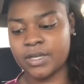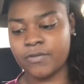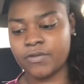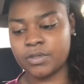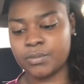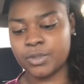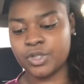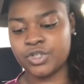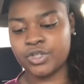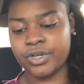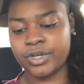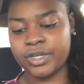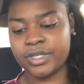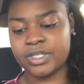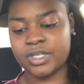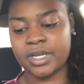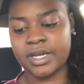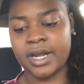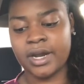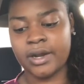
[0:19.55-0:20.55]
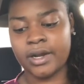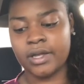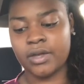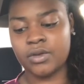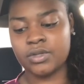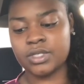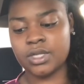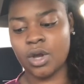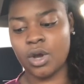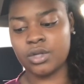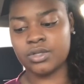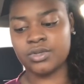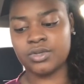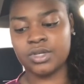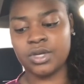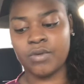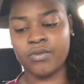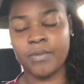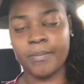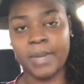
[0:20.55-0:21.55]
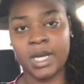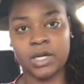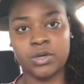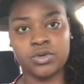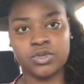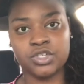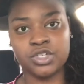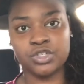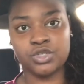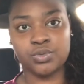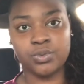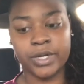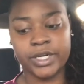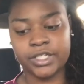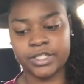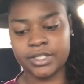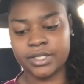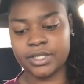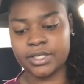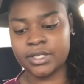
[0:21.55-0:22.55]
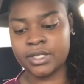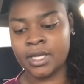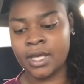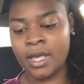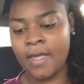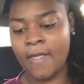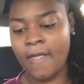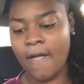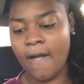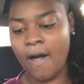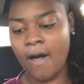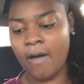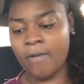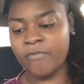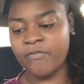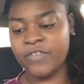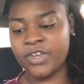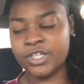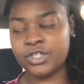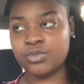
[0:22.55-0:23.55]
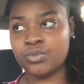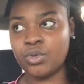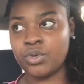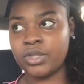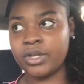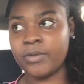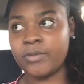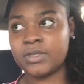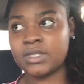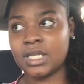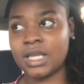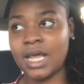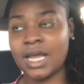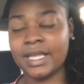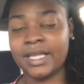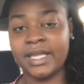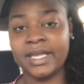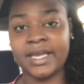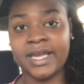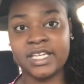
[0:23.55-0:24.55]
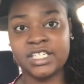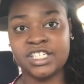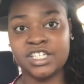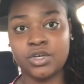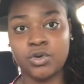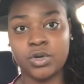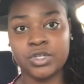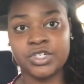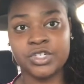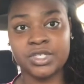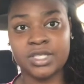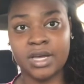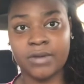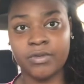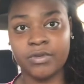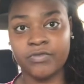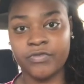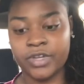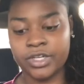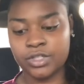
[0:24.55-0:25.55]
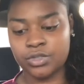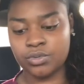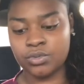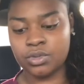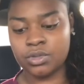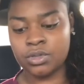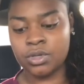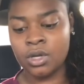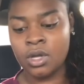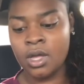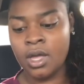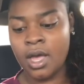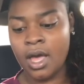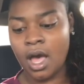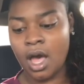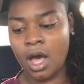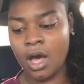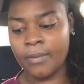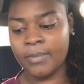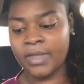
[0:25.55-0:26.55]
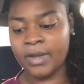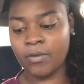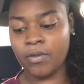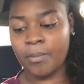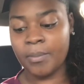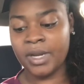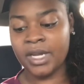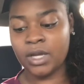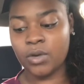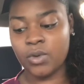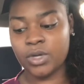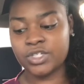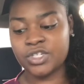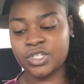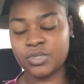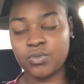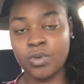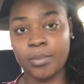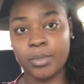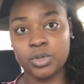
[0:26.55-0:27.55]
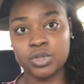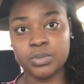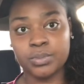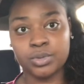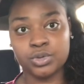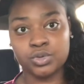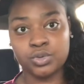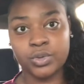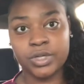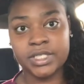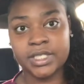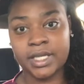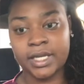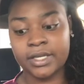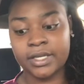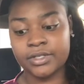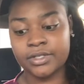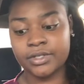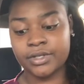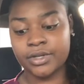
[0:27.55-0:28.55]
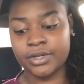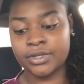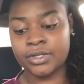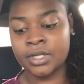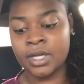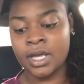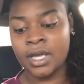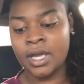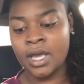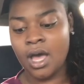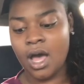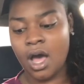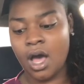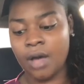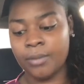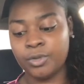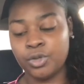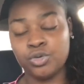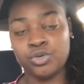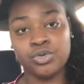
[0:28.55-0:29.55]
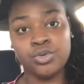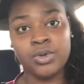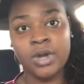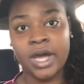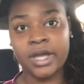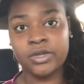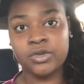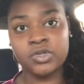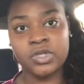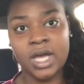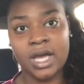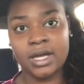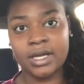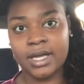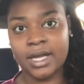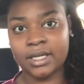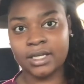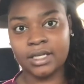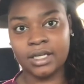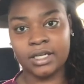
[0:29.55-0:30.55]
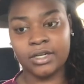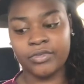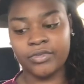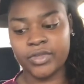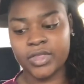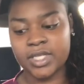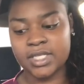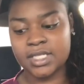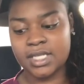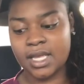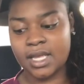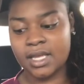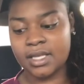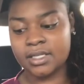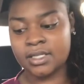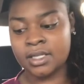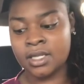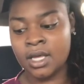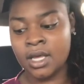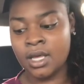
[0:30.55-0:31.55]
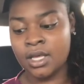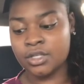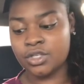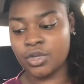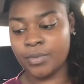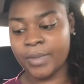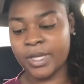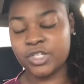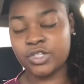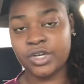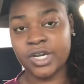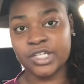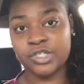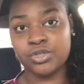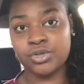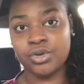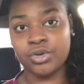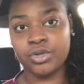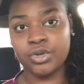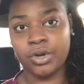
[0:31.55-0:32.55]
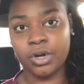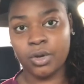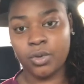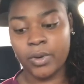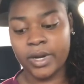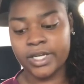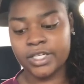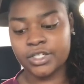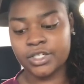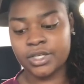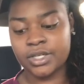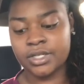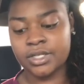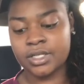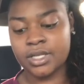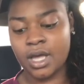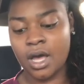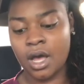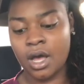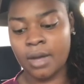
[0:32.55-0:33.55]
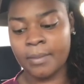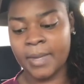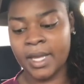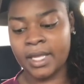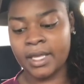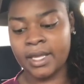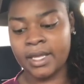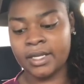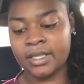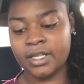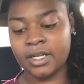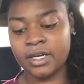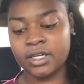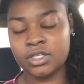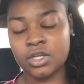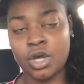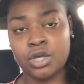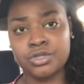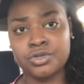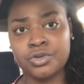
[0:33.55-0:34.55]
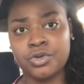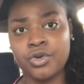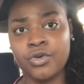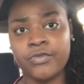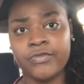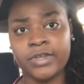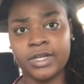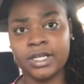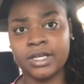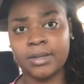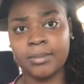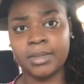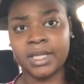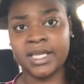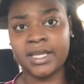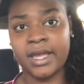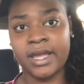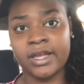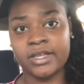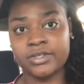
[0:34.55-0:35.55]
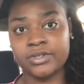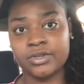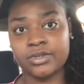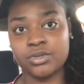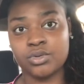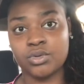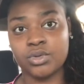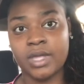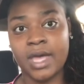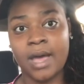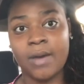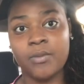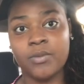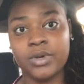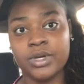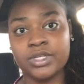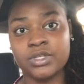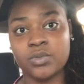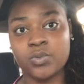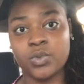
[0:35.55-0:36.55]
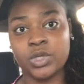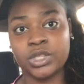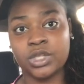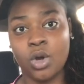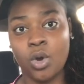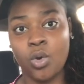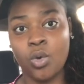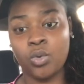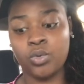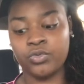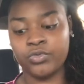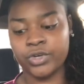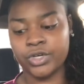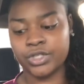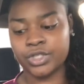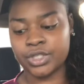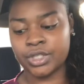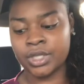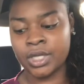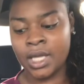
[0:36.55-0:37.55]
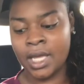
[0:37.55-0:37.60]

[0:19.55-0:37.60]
It was majority scenarios. It also dealt with medical situations. Um, visual, there was a lot of EKG questions that were visual. Um, there were many questions with multiple choice answers. Um, you do not use a calculator for the test, so make sure that you know your equations. Um, and there's also no fill in the blank answers. So that was with the old version.